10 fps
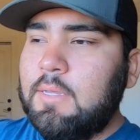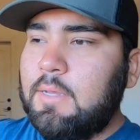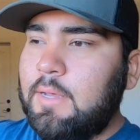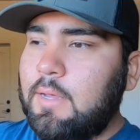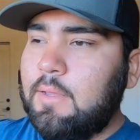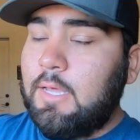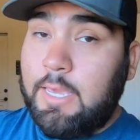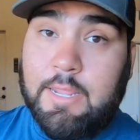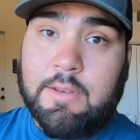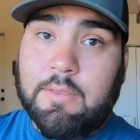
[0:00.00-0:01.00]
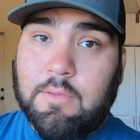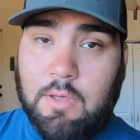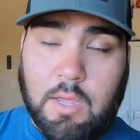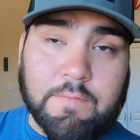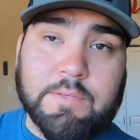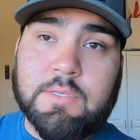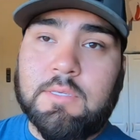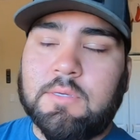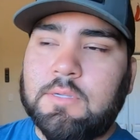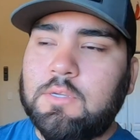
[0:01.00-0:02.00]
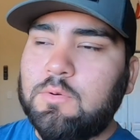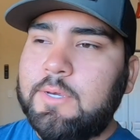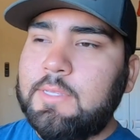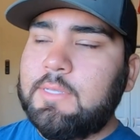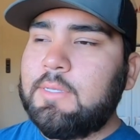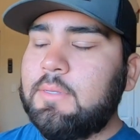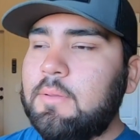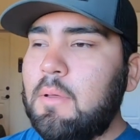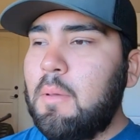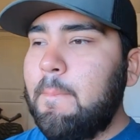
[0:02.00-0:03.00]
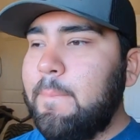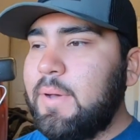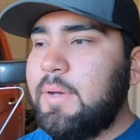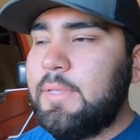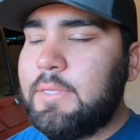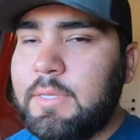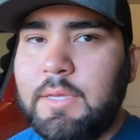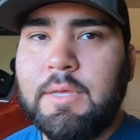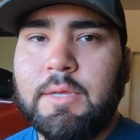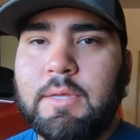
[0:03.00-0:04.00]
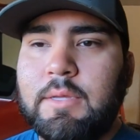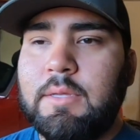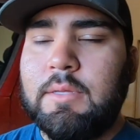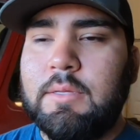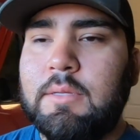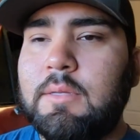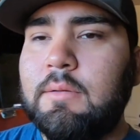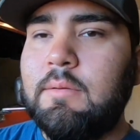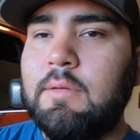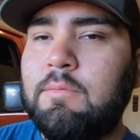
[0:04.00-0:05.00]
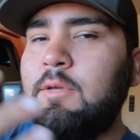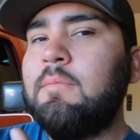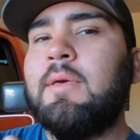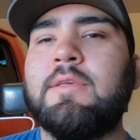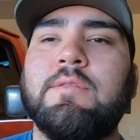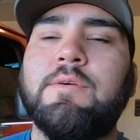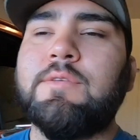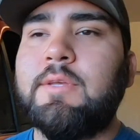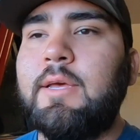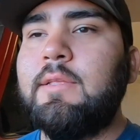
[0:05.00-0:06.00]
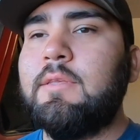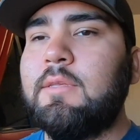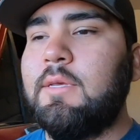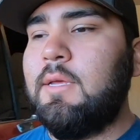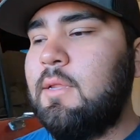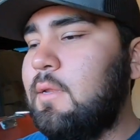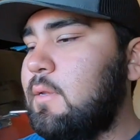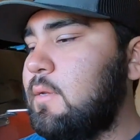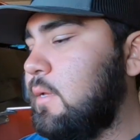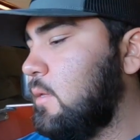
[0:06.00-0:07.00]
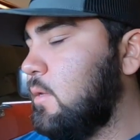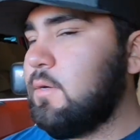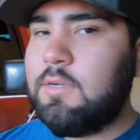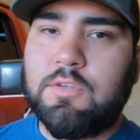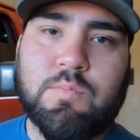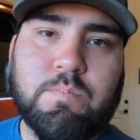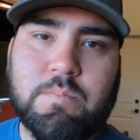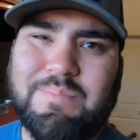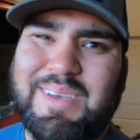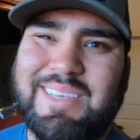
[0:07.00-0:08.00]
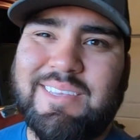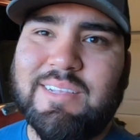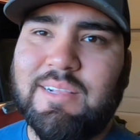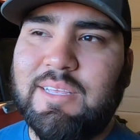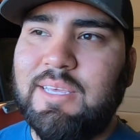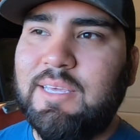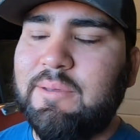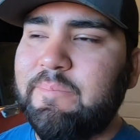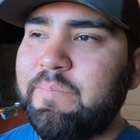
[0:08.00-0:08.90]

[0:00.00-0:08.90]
Again, obviously you can do it, but it really makes no sense, and you're just basically